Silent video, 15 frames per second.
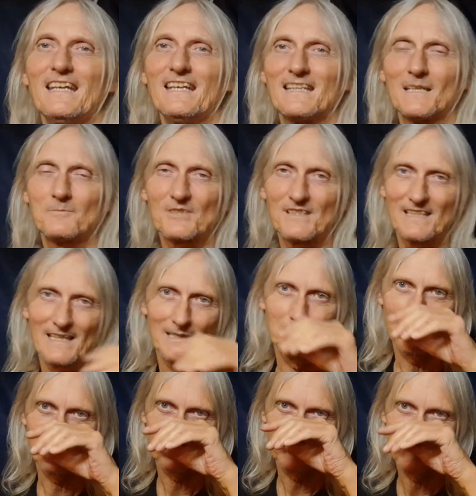Gibson came
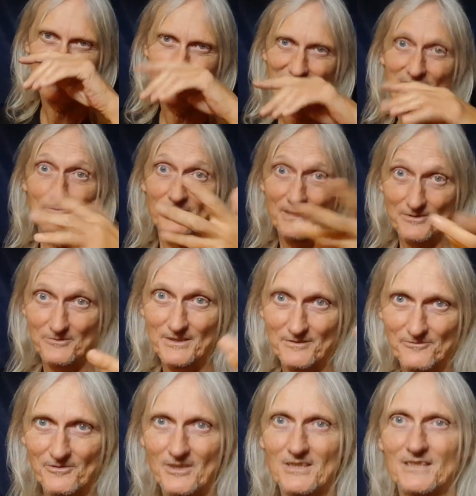out with their
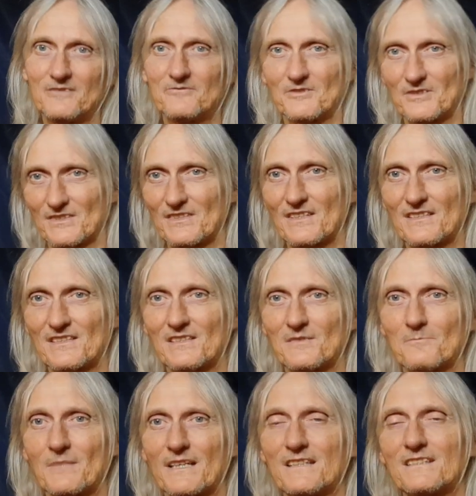335, which this is
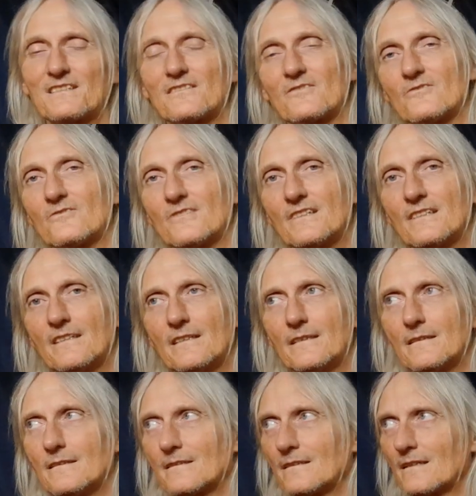based on,
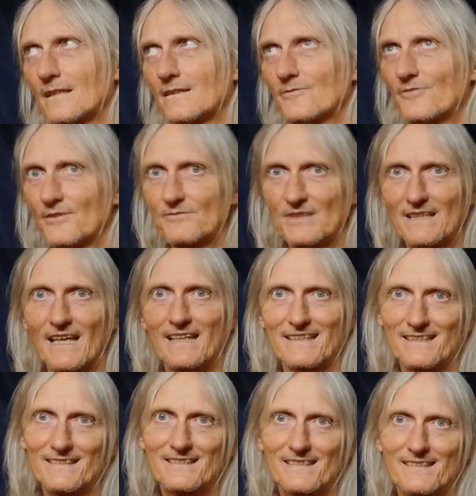in
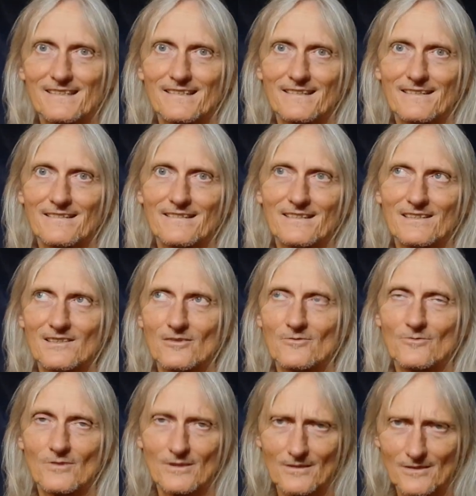58, yeah,
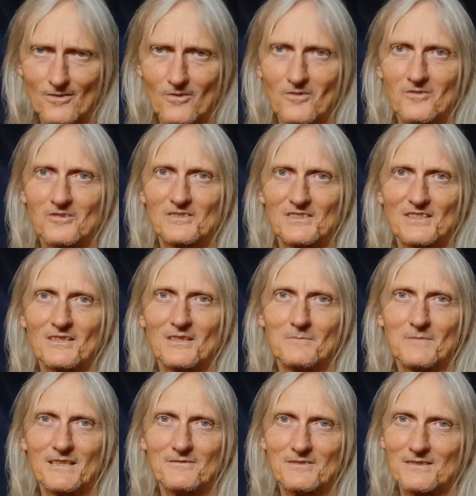so a long time
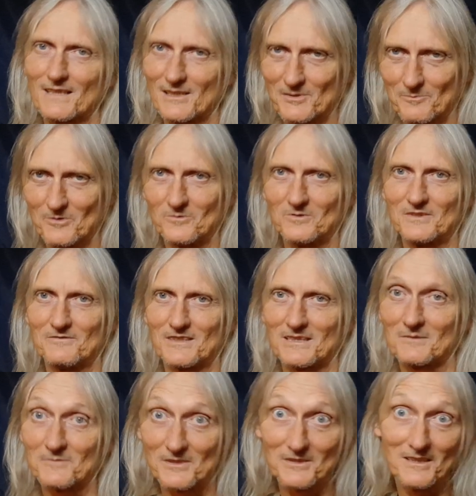after Les Paul
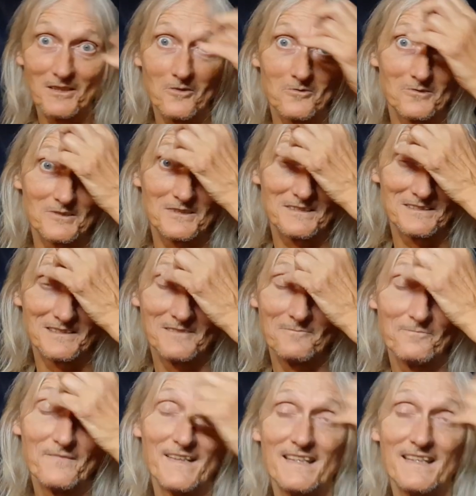developed the log, you know.